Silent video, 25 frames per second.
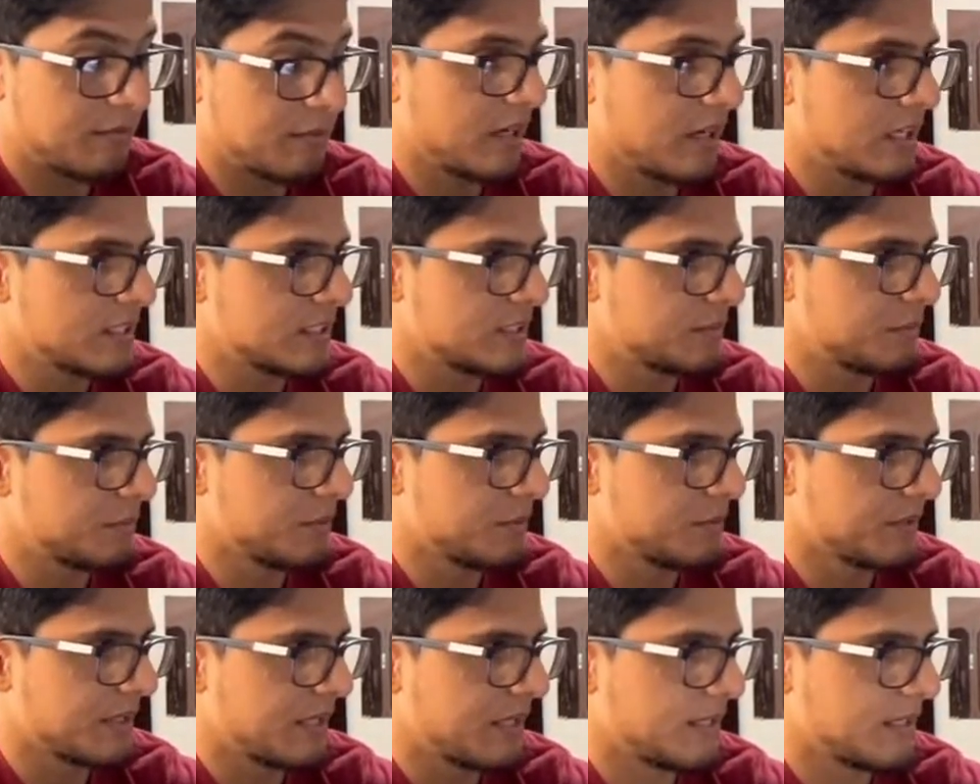I forgot
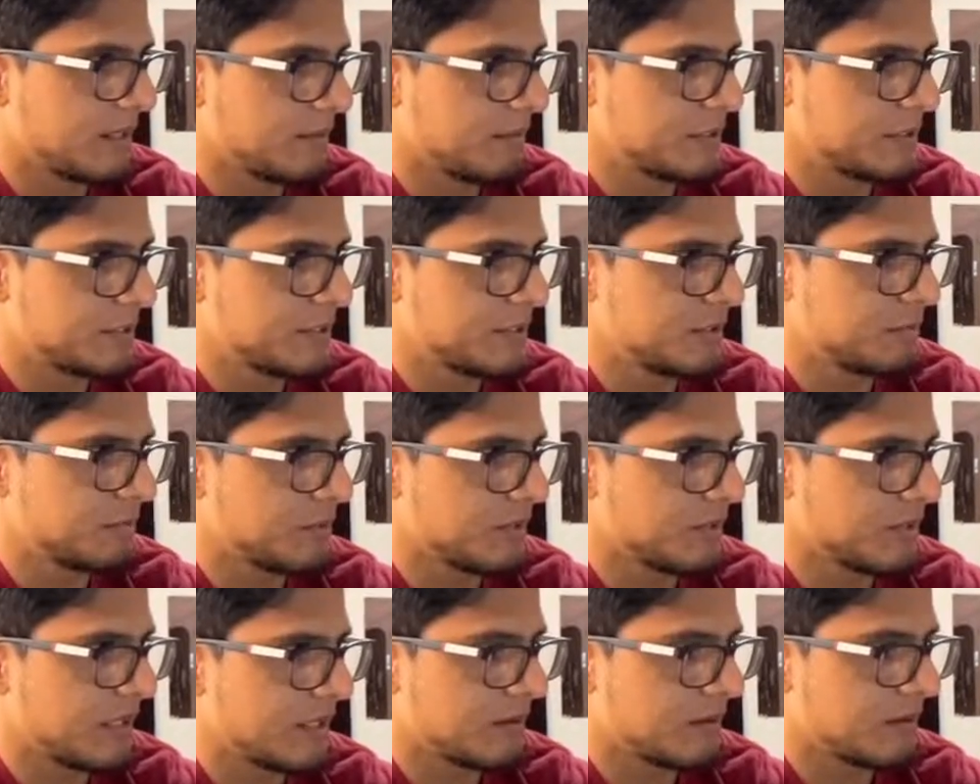to pull that up. I should
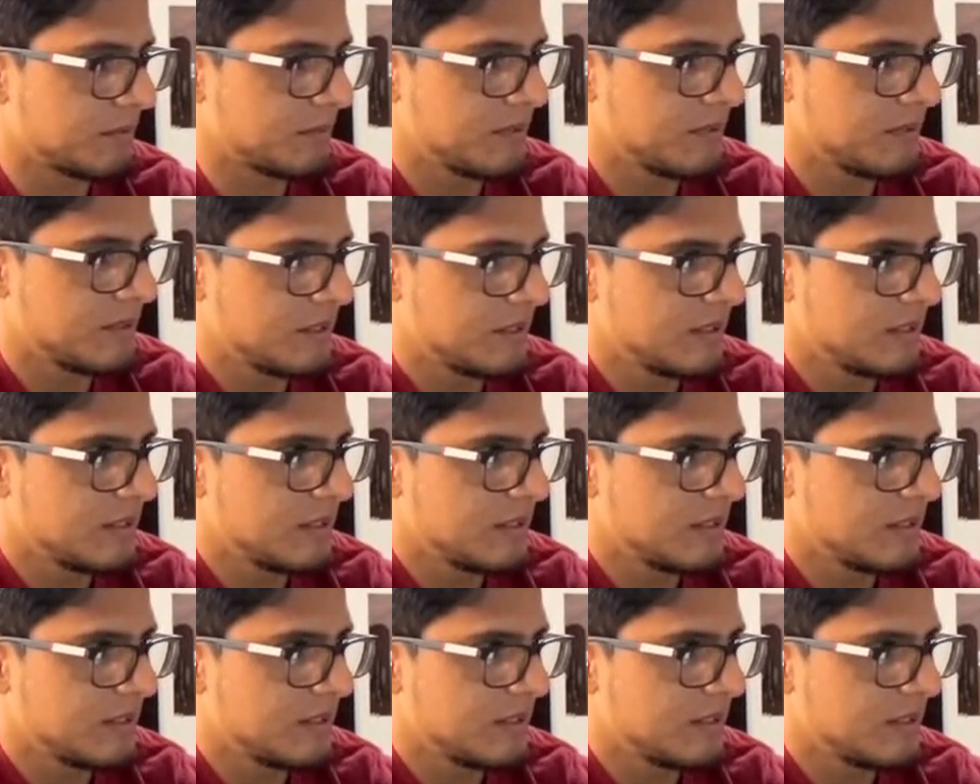have pulled that up.